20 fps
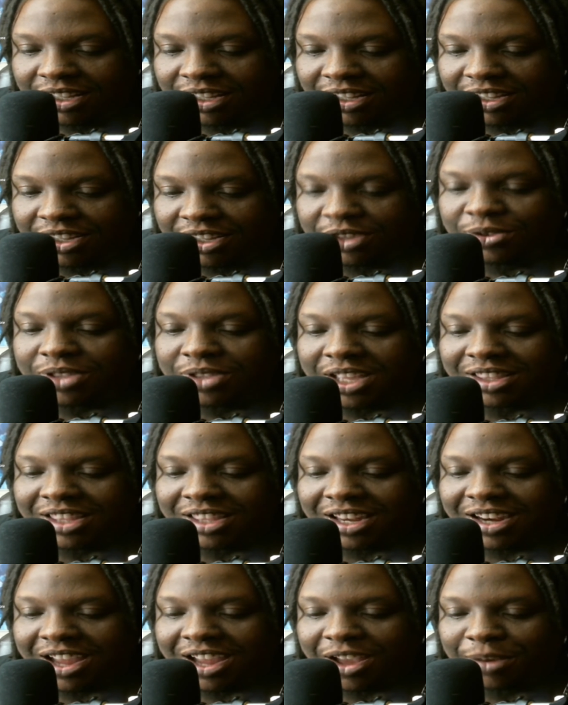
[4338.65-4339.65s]
You think
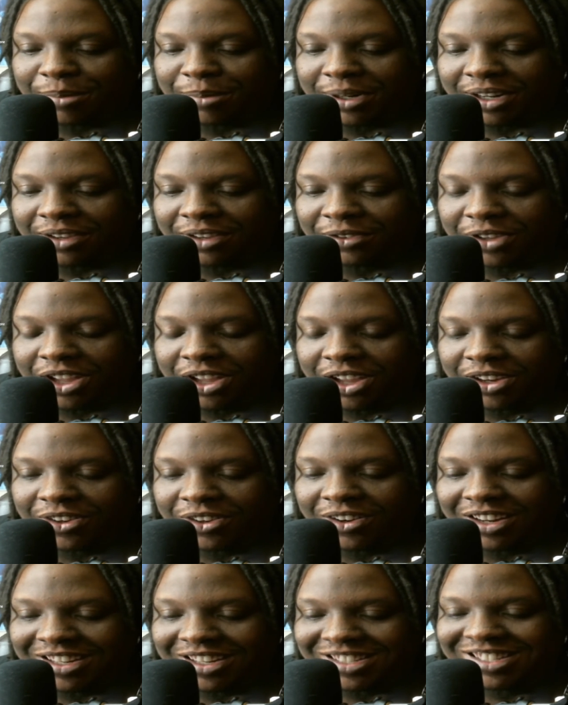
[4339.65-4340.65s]
that now, but I have gone
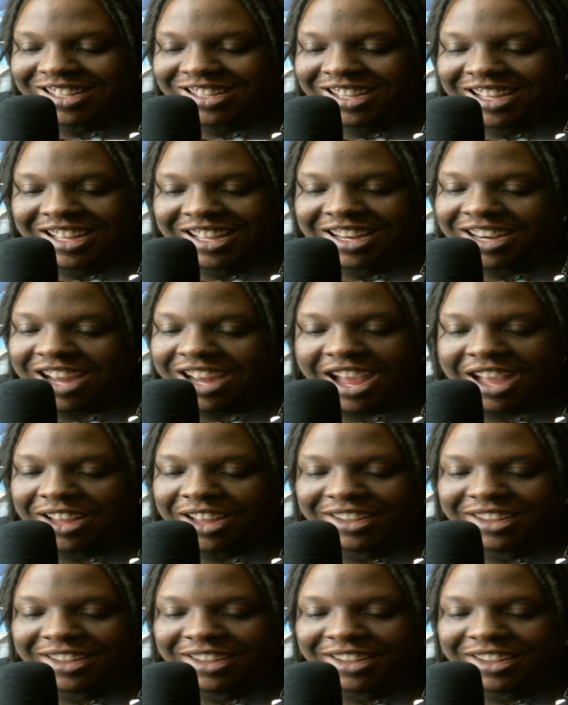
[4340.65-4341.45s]
crazy. Nah.